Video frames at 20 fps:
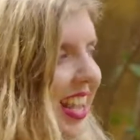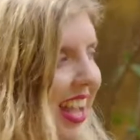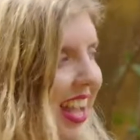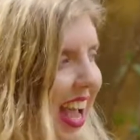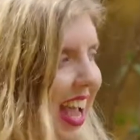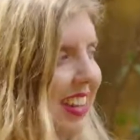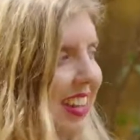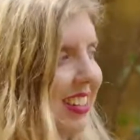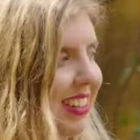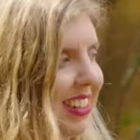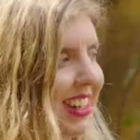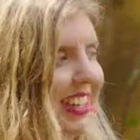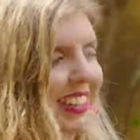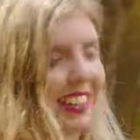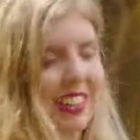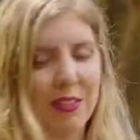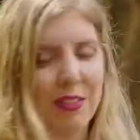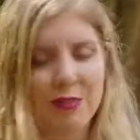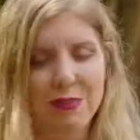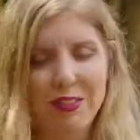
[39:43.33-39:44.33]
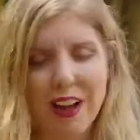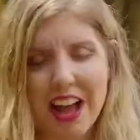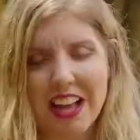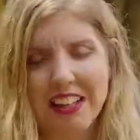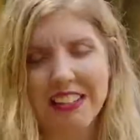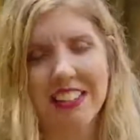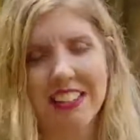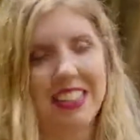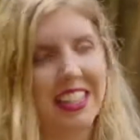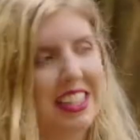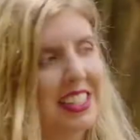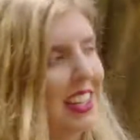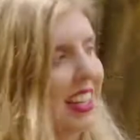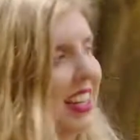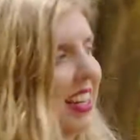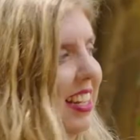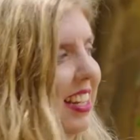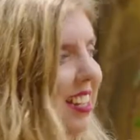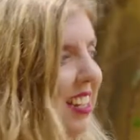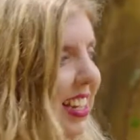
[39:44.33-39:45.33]
had like the fastest
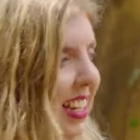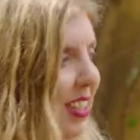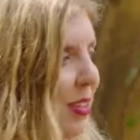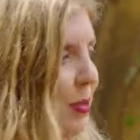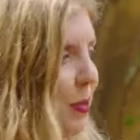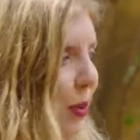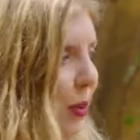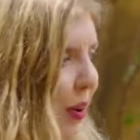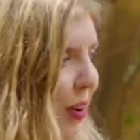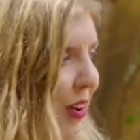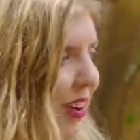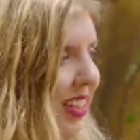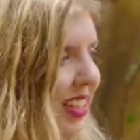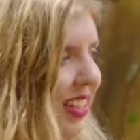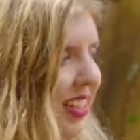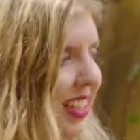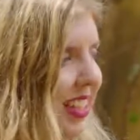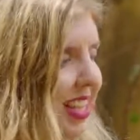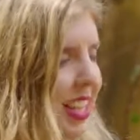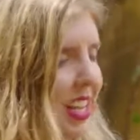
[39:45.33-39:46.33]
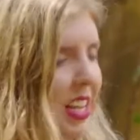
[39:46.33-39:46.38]
internet in the world.